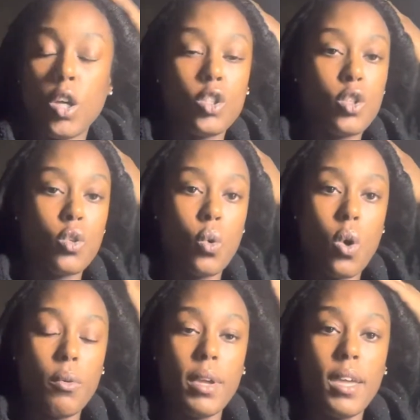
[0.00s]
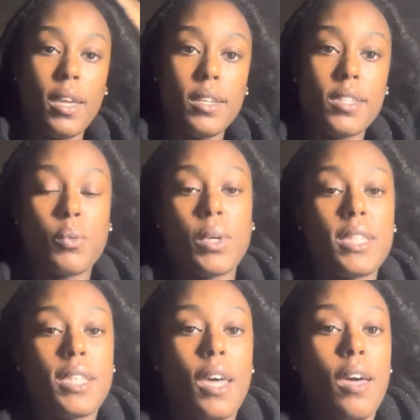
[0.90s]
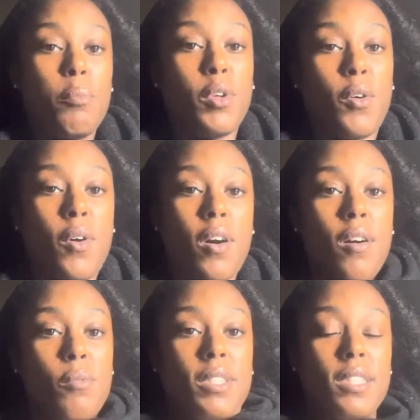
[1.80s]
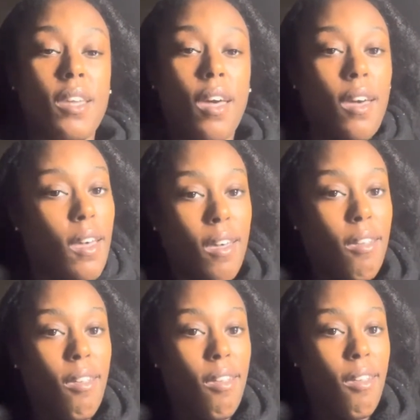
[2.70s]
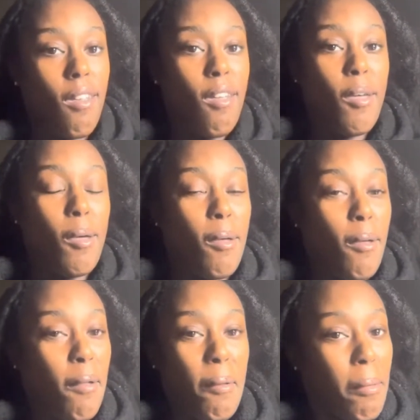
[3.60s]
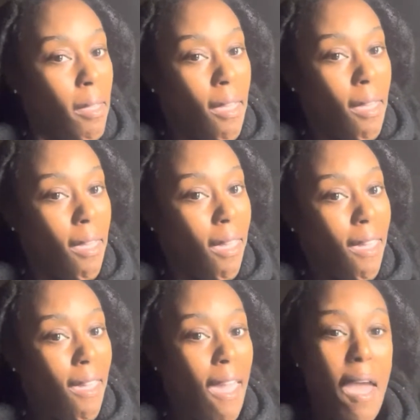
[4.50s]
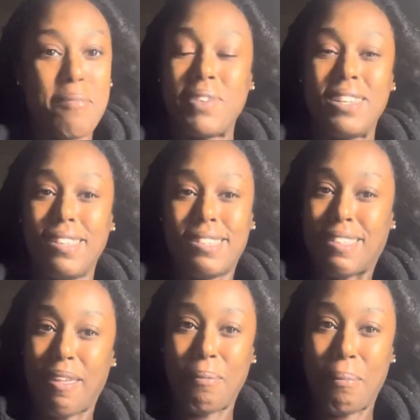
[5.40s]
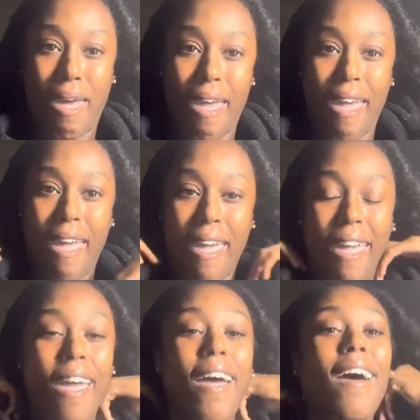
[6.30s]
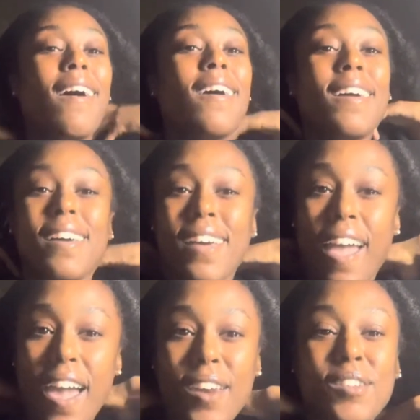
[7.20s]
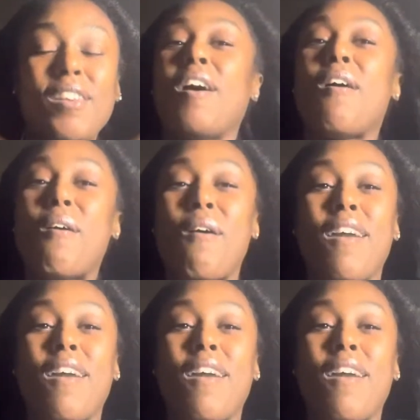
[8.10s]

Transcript: Taurus, what's up, y'all? What's up? Happy December. I don't know.